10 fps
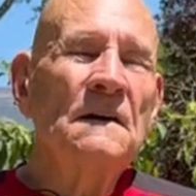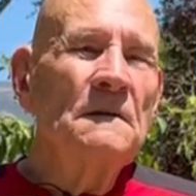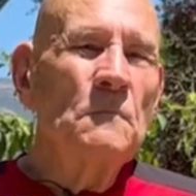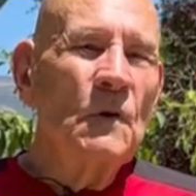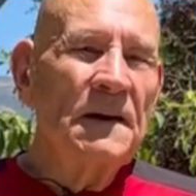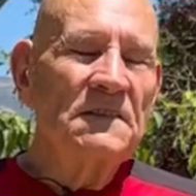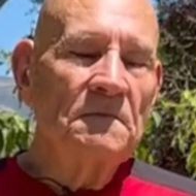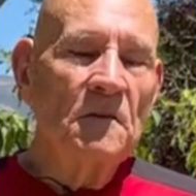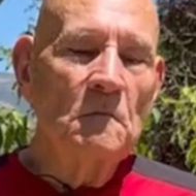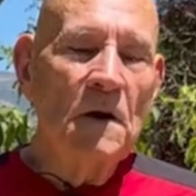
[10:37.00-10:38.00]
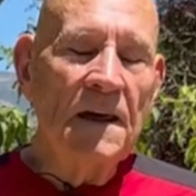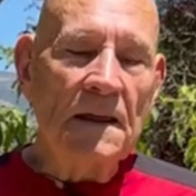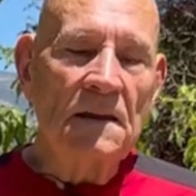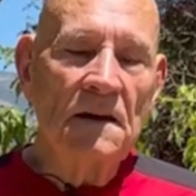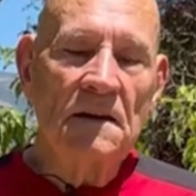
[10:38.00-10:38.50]
breaths per minute.
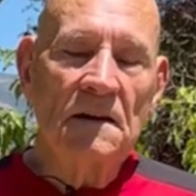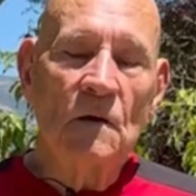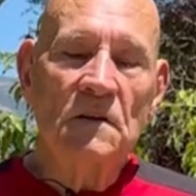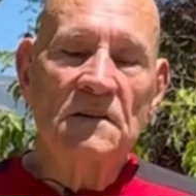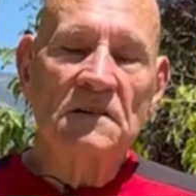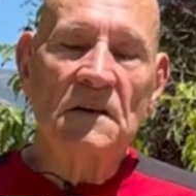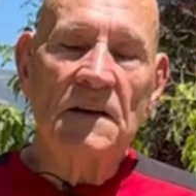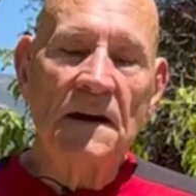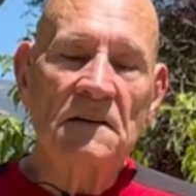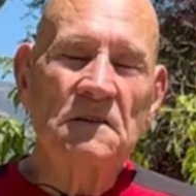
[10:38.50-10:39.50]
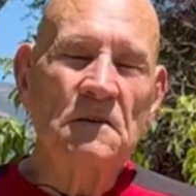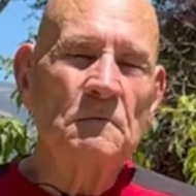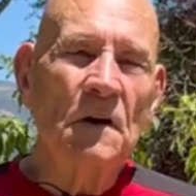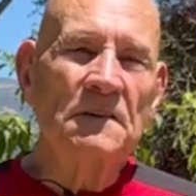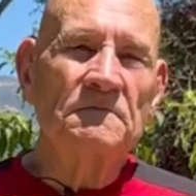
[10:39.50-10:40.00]
Now, when you slow down to 2
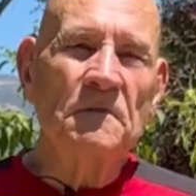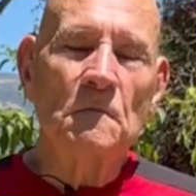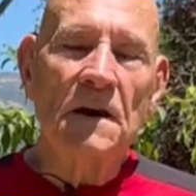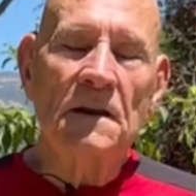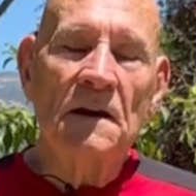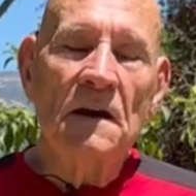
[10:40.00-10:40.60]
breaths per minute,